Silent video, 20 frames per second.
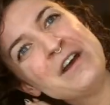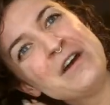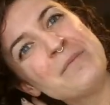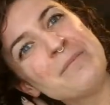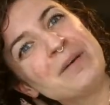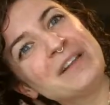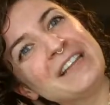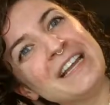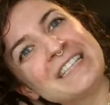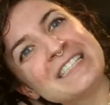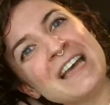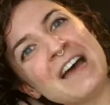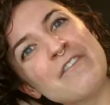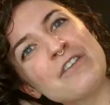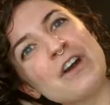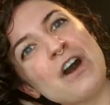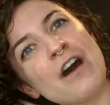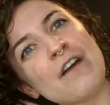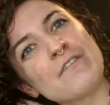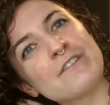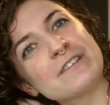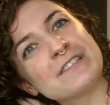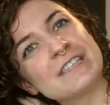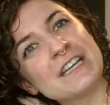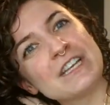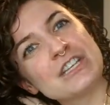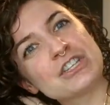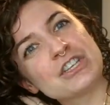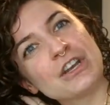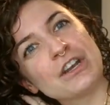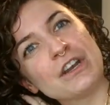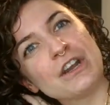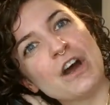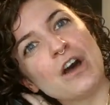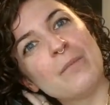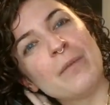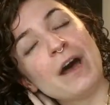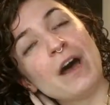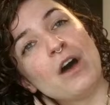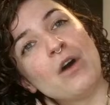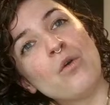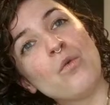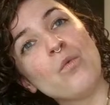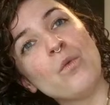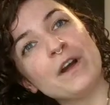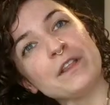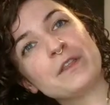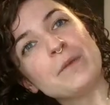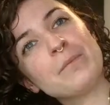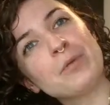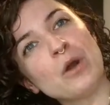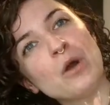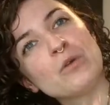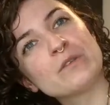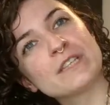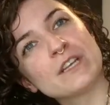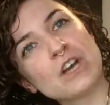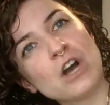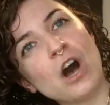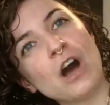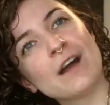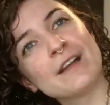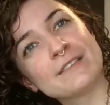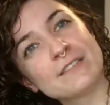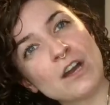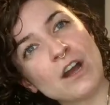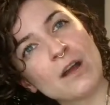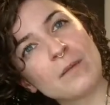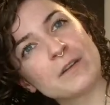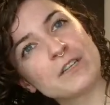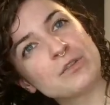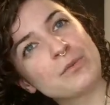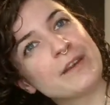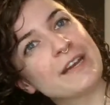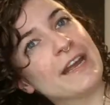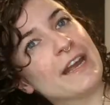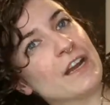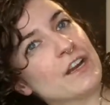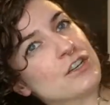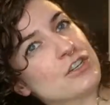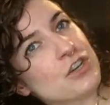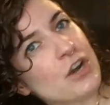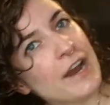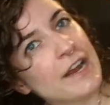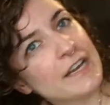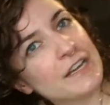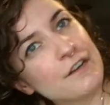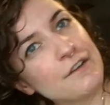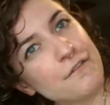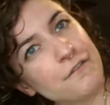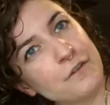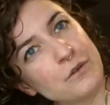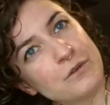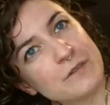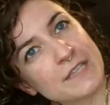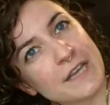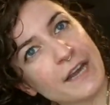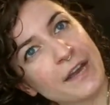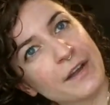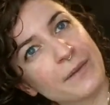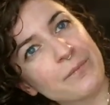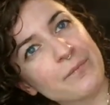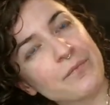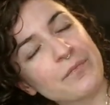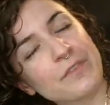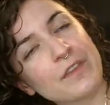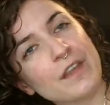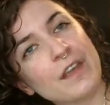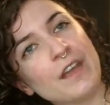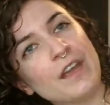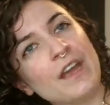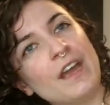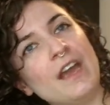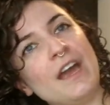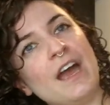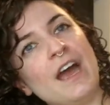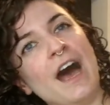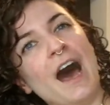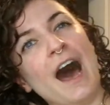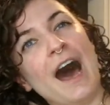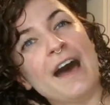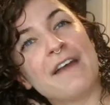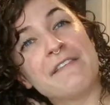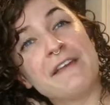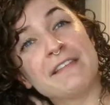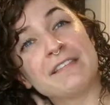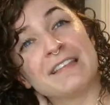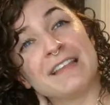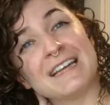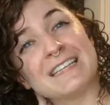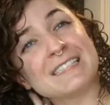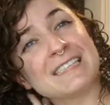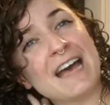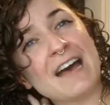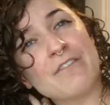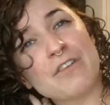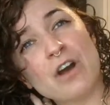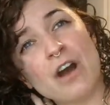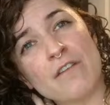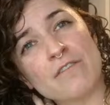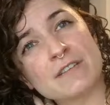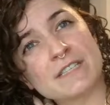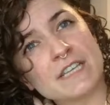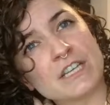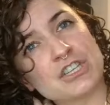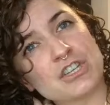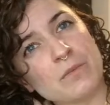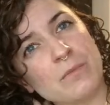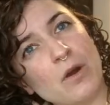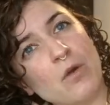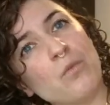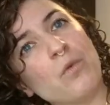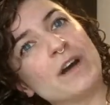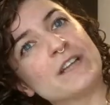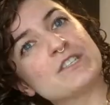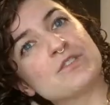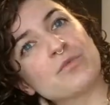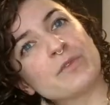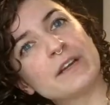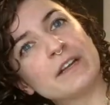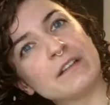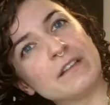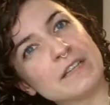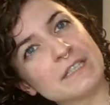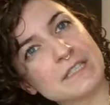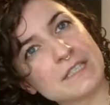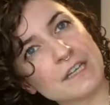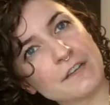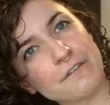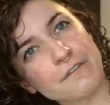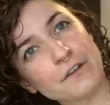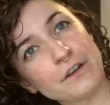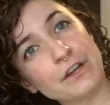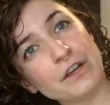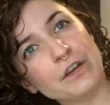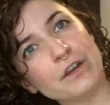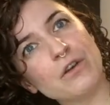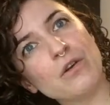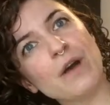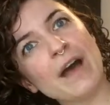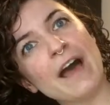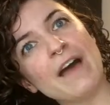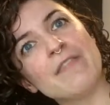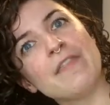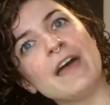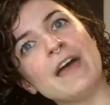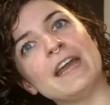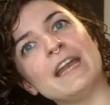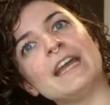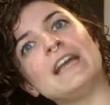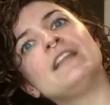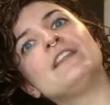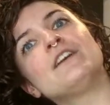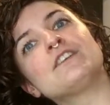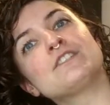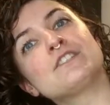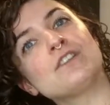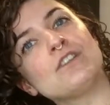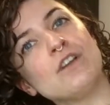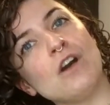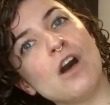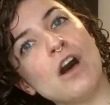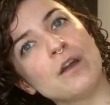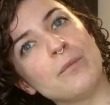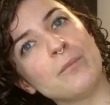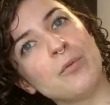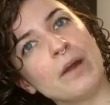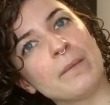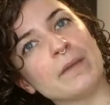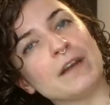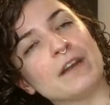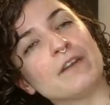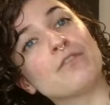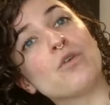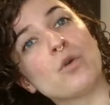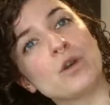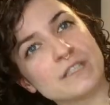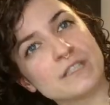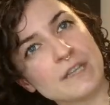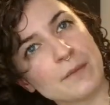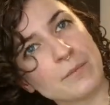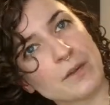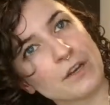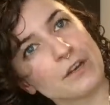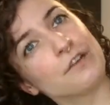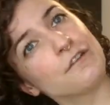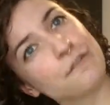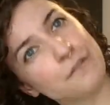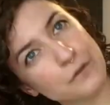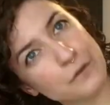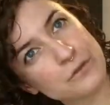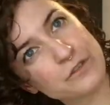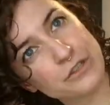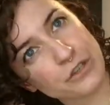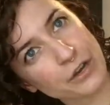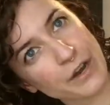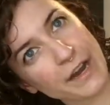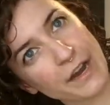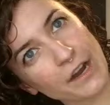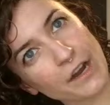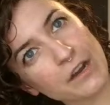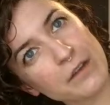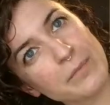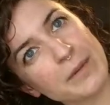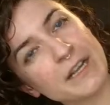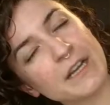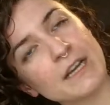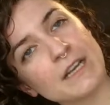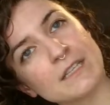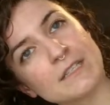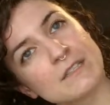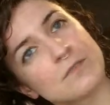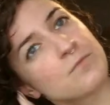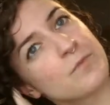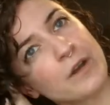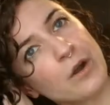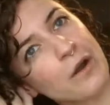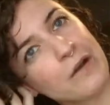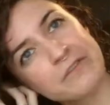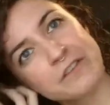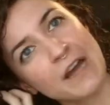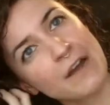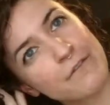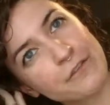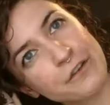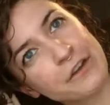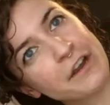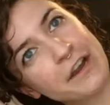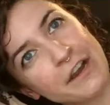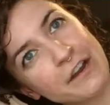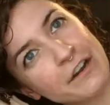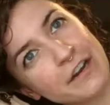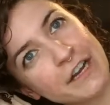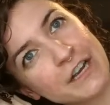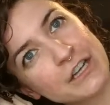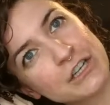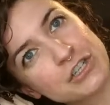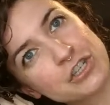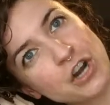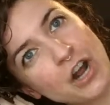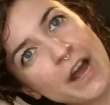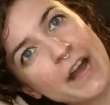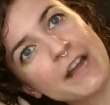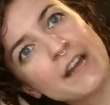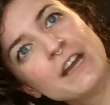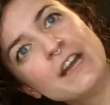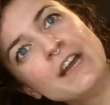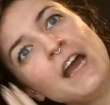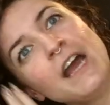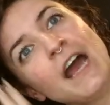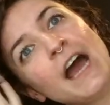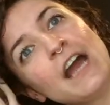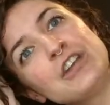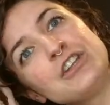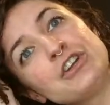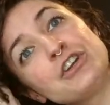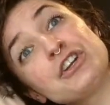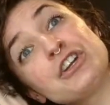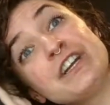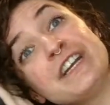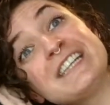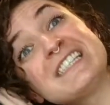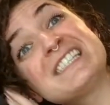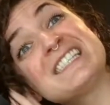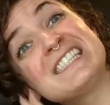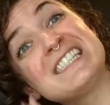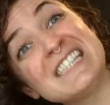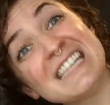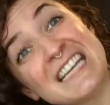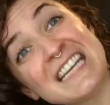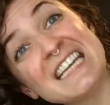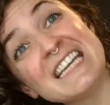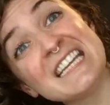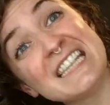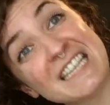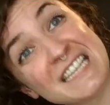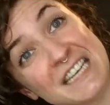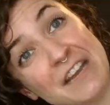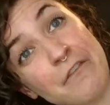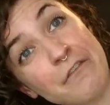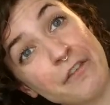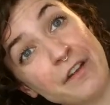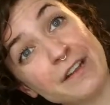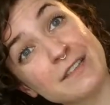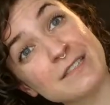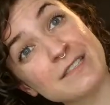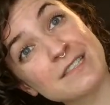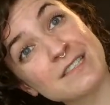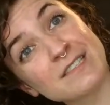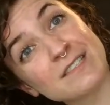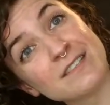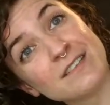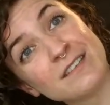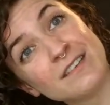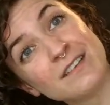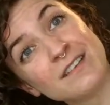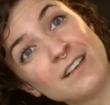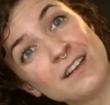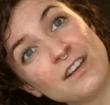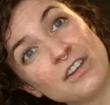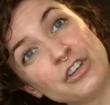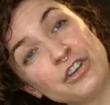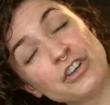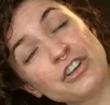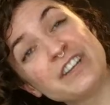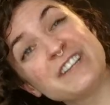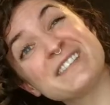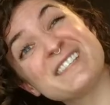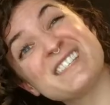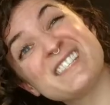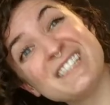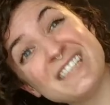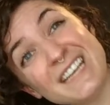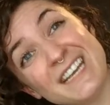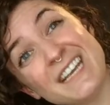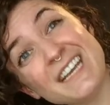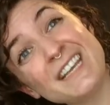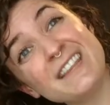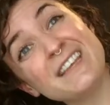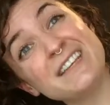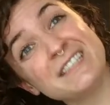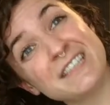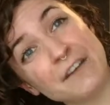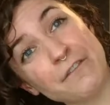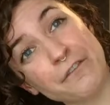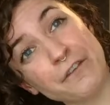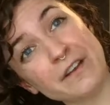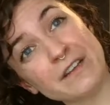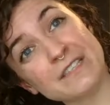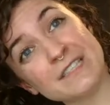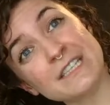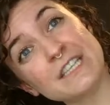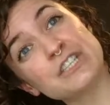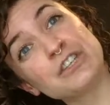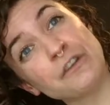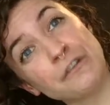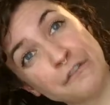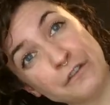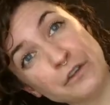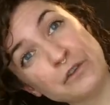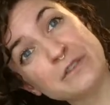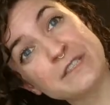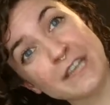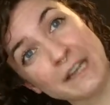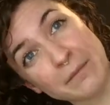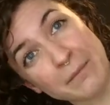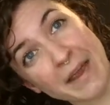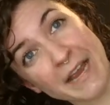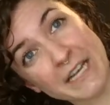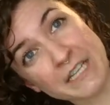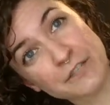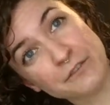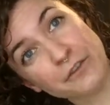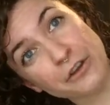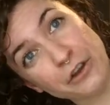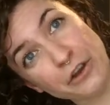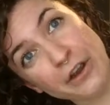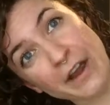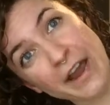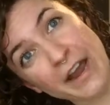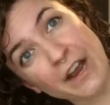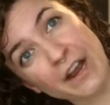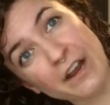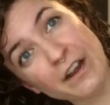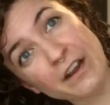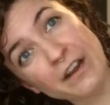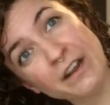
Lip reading: But let's have a conversation about what the pros and cons are between air drying and diffusing. And then let's have a conversation about what's realistic for you. And then in the salon appointment, of course, I'm going to diffuse your hair because you don't have time for your hair to air dry. And you're going to see the difference. You're going to see the difference that diffusing makes for your hair.